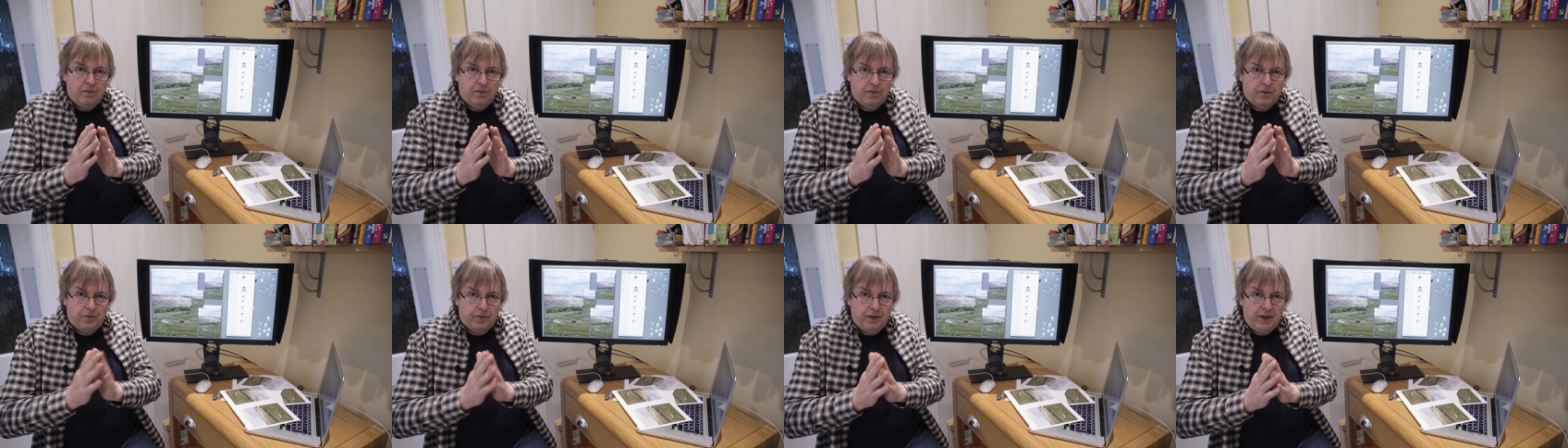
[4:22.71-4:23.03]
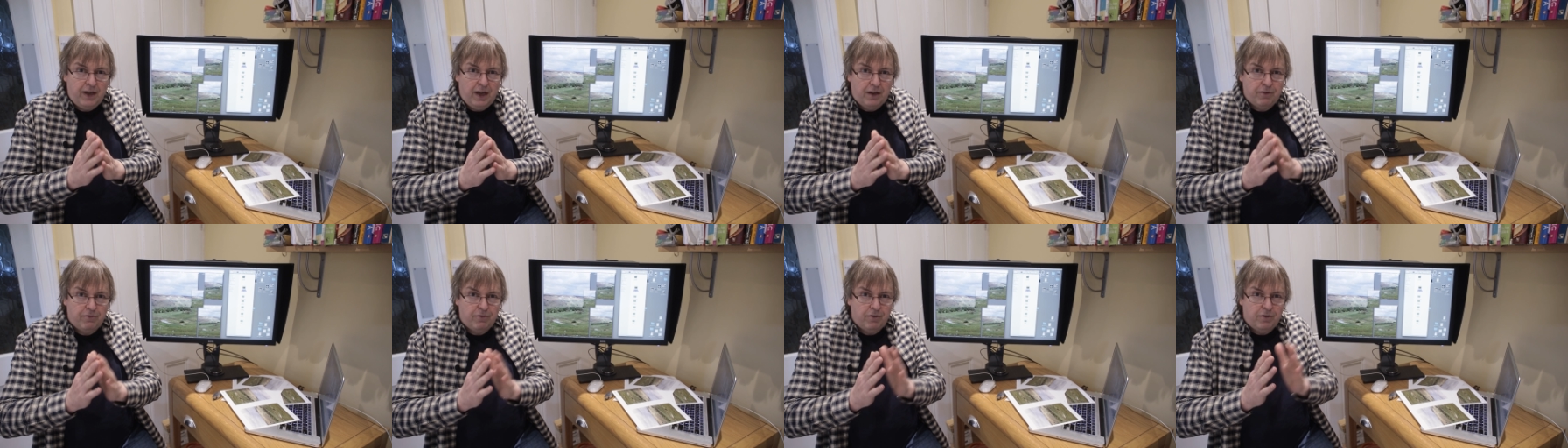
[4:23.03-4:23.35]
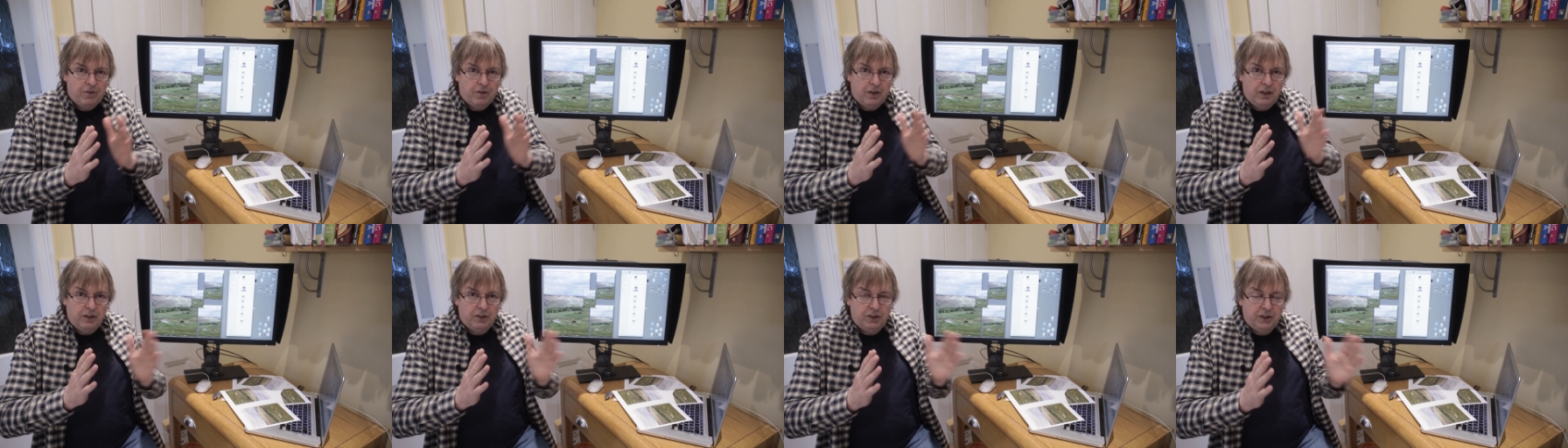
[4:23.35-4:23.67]

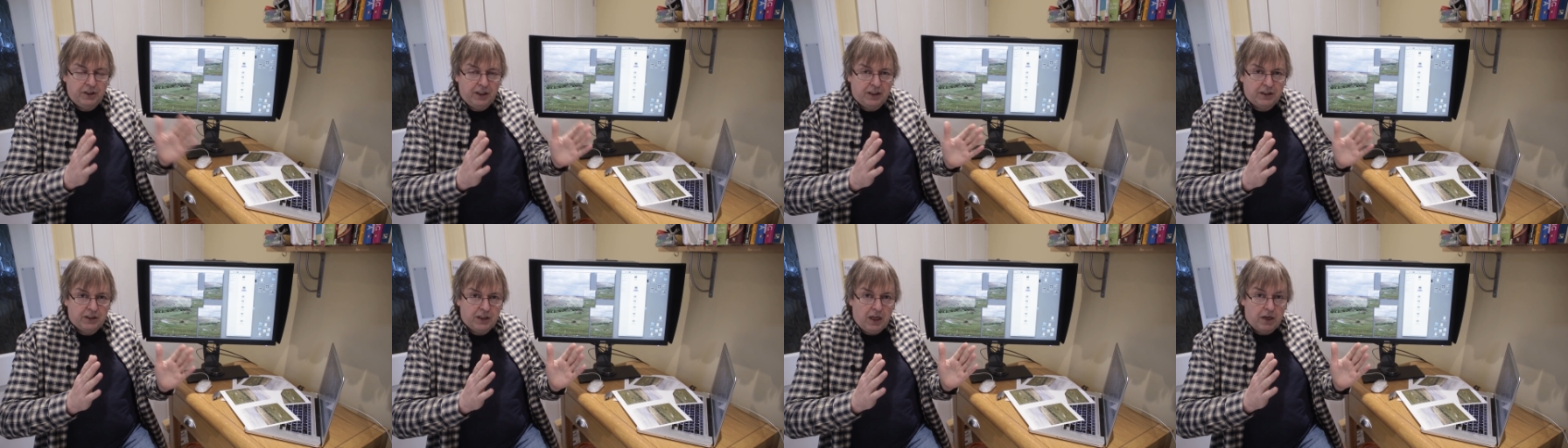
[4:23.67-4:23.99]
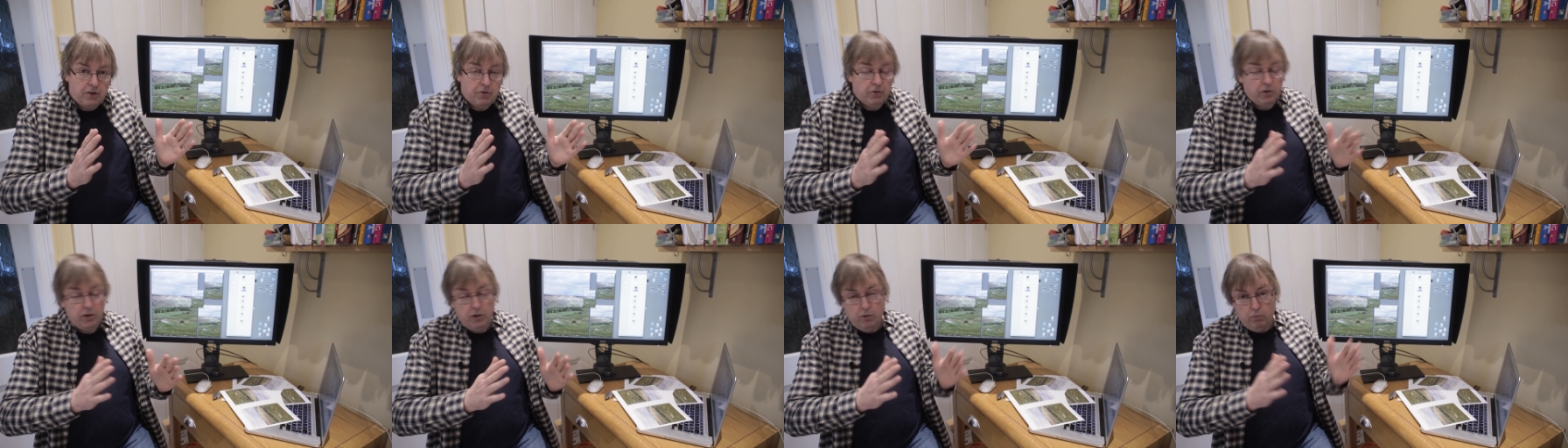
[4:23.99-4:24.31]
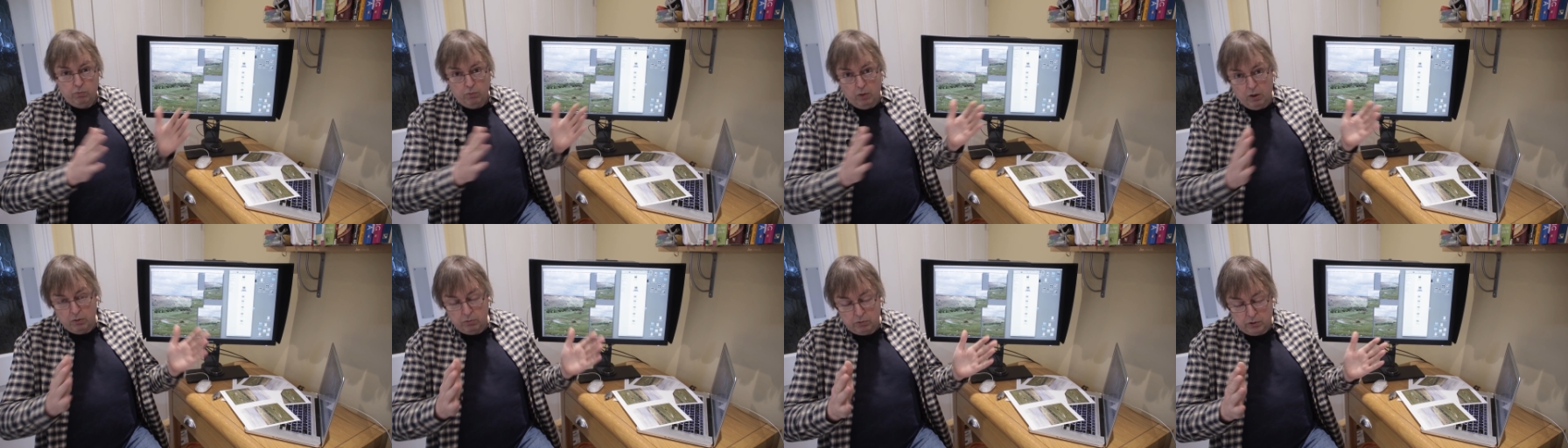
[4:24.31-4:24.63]
300 and 600,
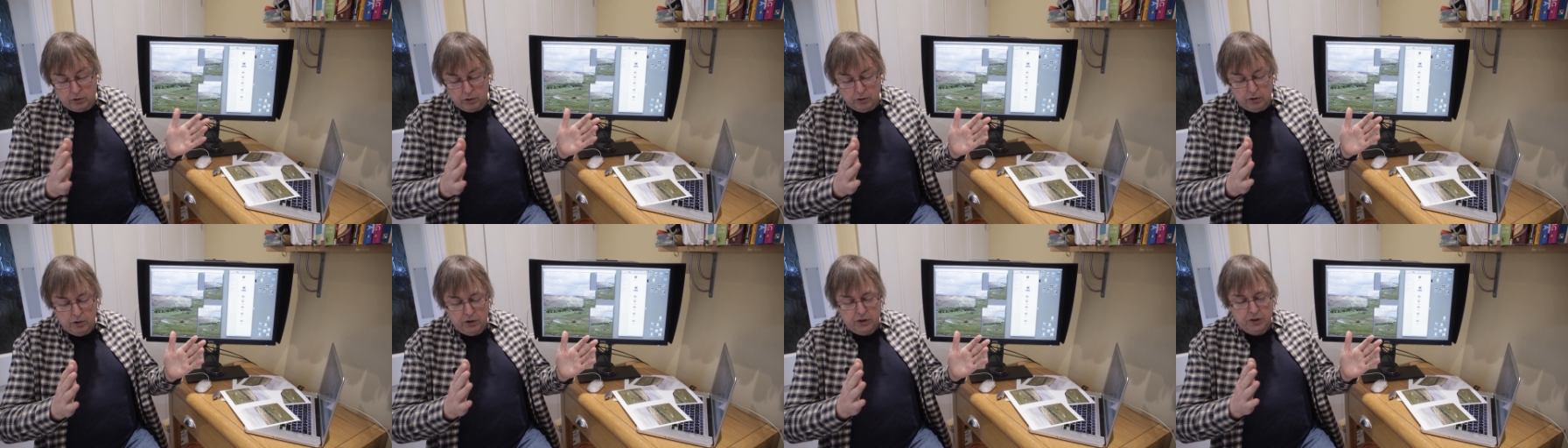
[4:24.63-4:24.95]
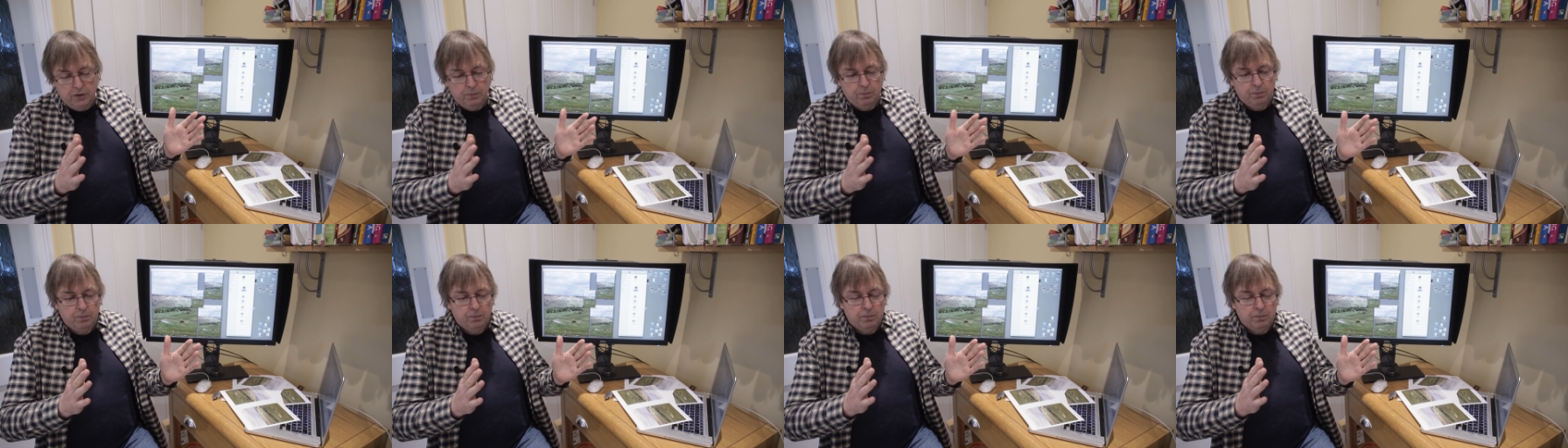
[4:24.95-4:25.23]
well, good.